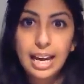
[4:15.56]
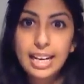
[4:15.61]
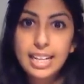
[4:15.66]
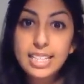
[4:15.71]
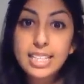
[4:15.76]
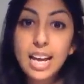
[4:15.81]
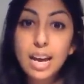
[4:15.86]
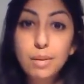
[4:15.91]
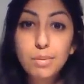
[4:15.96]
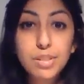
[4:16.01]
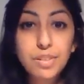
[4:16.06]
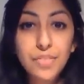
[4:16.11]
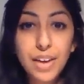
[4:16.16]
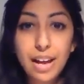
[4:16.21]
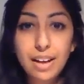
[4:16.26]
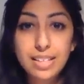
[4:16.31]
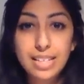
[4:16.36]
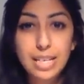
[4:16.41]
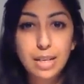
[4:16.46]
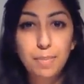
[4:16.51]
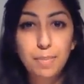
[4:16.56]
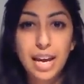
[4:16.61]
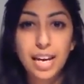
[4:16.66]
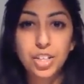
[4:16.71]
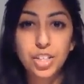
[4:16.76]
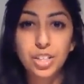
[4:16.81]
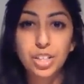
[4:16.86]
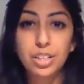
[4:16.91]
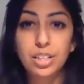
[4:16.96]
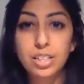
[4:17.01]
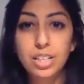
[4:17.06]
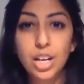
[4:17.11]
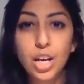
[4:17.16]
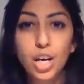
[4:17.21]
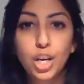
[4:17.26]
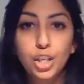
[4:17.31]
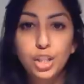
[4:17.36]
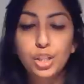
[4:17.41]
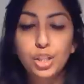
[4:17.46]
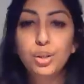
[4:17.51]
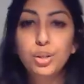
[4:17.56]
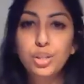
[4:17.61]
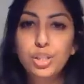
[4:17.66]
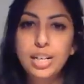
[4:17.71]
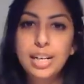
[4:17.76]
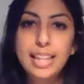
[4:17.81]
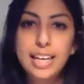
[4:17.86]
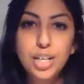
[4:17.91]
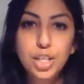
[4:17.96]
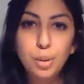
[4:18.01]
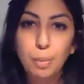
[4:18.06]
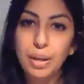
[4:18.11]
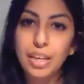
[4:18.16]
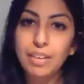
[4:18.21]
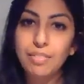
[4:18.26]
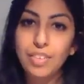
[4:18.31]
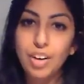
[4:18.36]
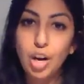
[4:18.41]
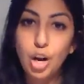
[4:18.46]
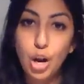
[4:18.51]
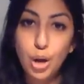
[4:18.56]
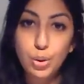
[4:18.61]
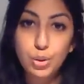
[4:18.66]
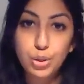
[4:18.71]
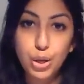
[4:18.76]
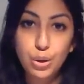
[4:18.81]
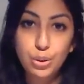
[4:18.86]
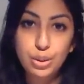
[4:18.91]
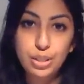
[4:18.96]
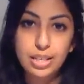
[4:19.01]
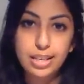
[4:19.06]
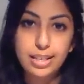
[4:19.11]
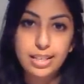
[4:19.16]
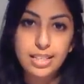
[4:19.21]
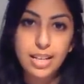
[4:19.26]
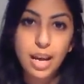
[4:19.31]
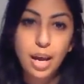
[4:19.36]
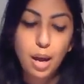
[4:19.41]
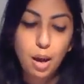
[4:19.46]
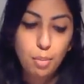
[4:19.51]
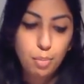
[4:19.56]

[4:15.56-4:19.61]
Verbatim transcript: In terms of elderly patients, usually they should be given low doses